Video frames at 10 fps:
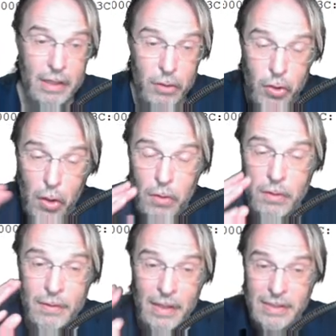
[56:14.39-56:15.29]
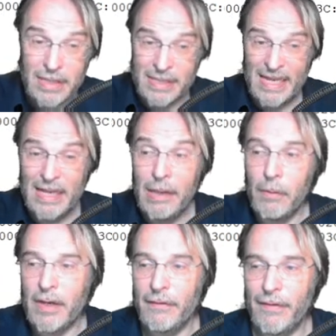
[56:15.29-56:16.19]
And that's exactly
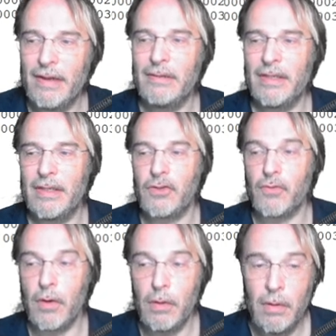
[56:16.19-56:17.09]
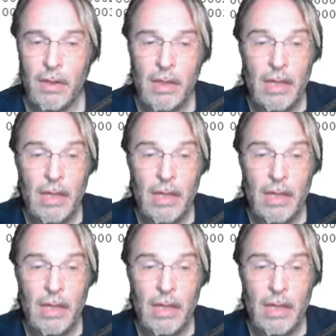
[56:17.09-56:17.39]
what I found in this row.